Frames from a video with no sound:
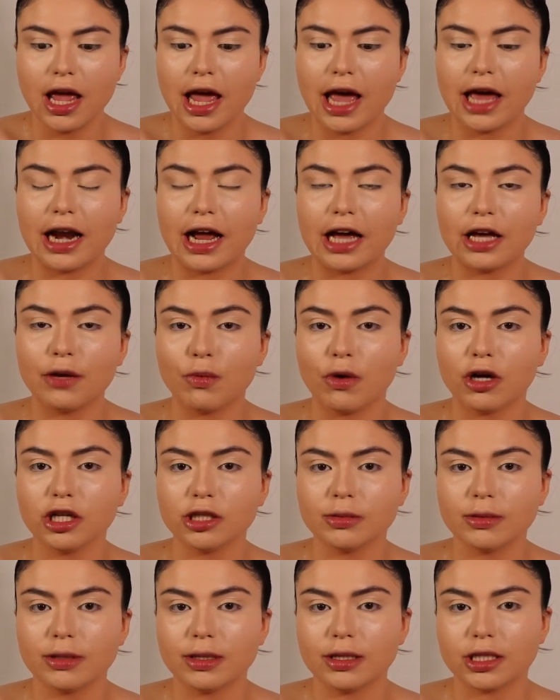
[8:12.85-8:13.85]
and I
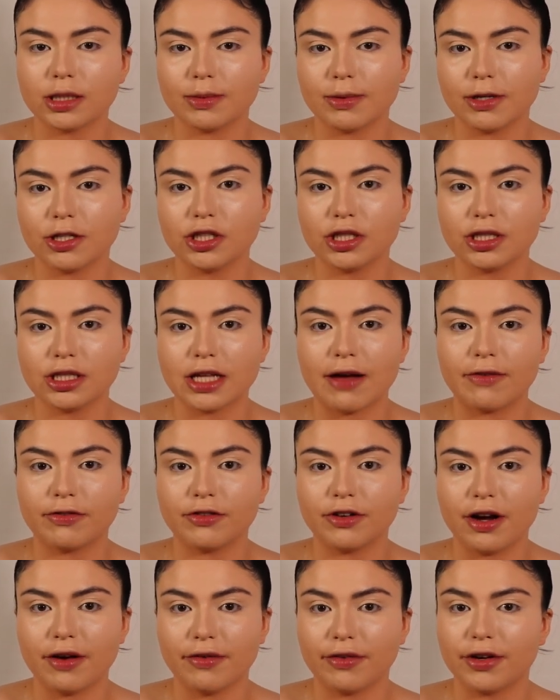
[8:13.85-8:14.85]
wash my sponges
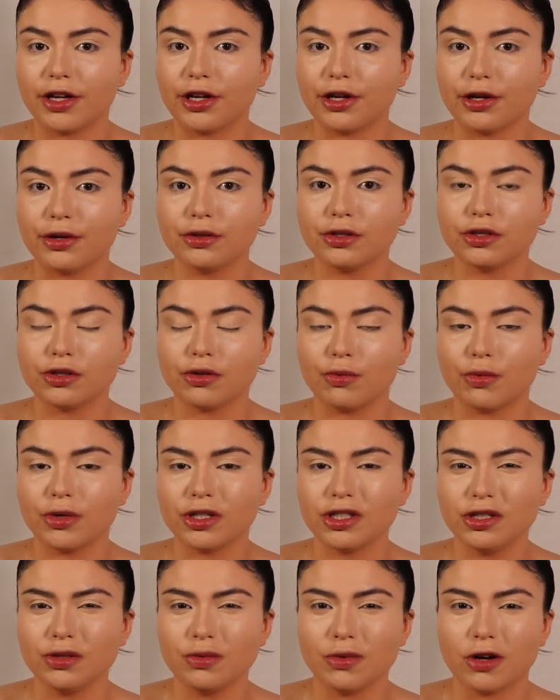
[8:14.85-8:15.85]
after every use, so
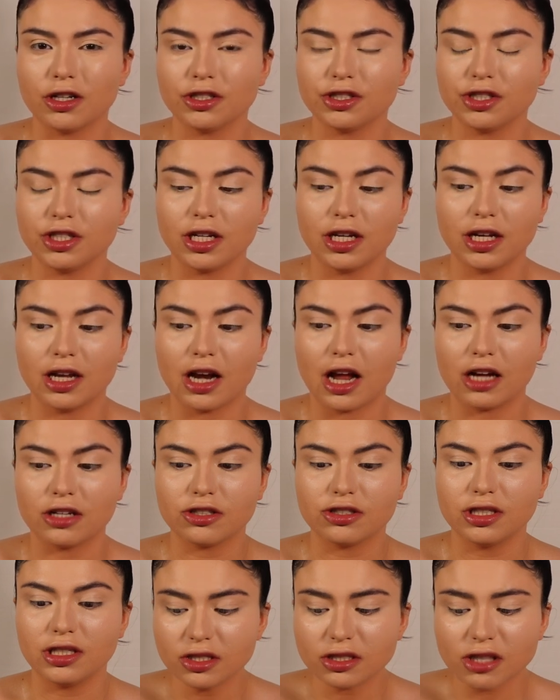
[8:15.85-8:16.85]
once you wash it, it
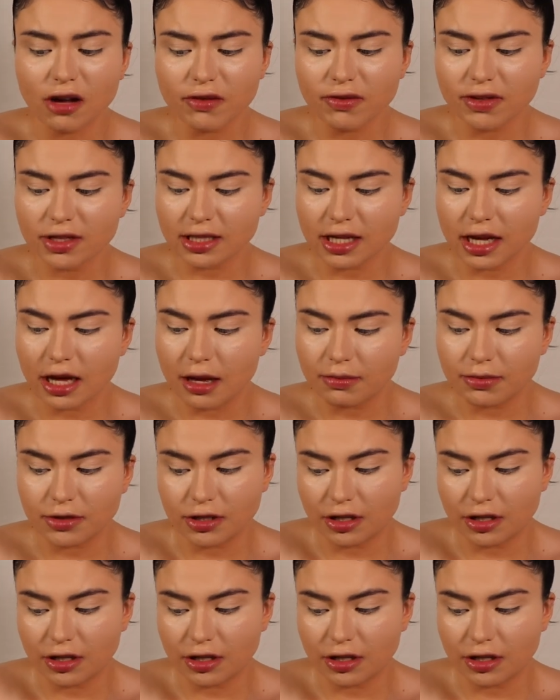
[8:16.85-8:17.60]
actually softens up.